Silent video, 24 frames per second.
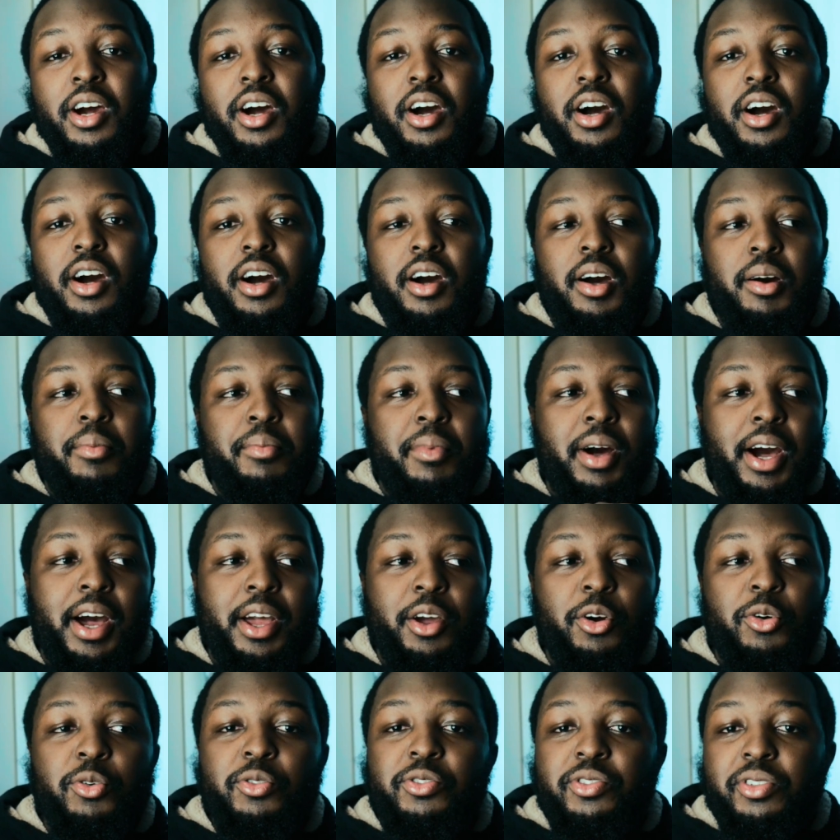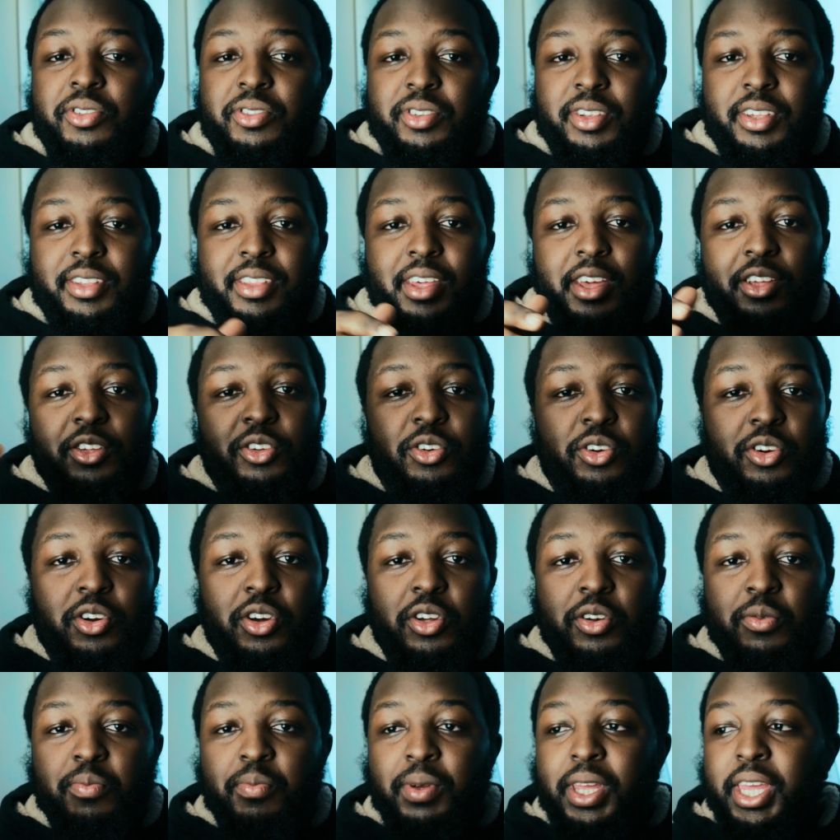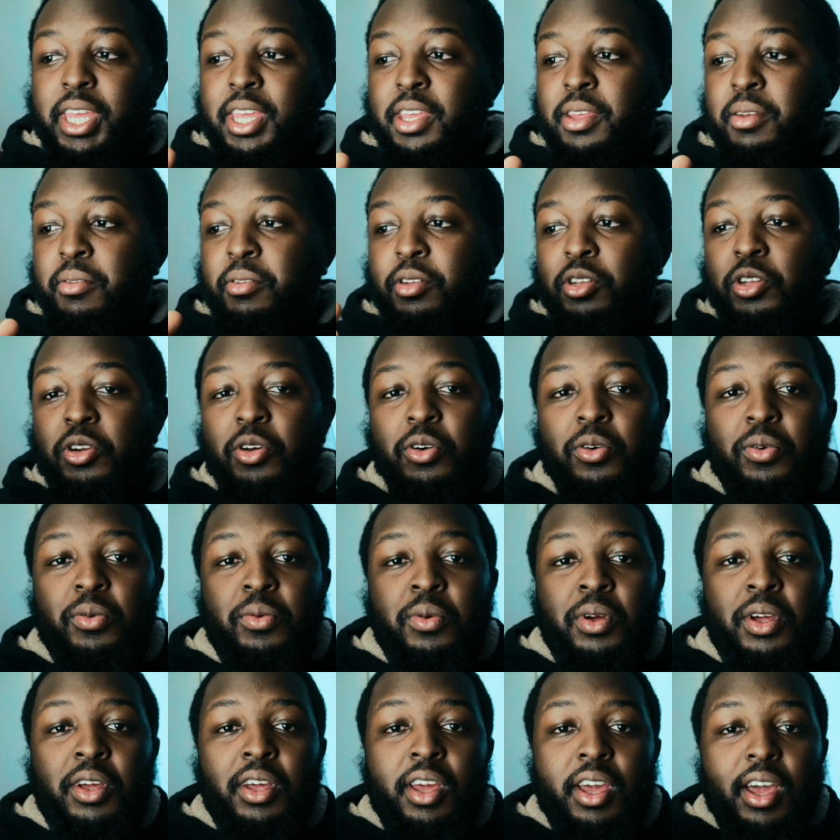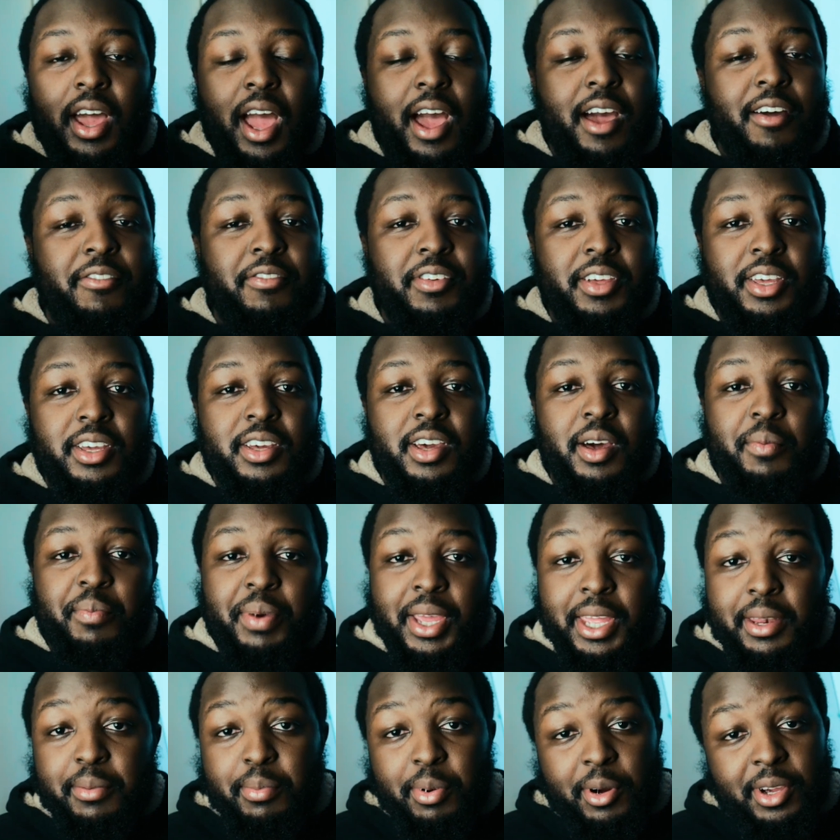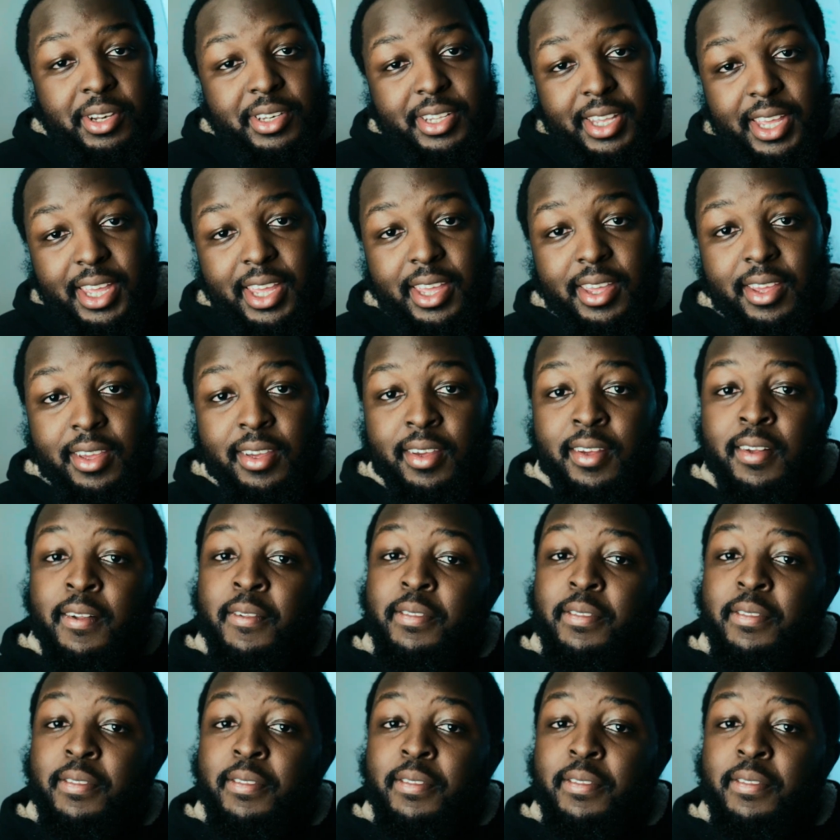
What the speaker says: I also see that you could be, you know, having a pain point here.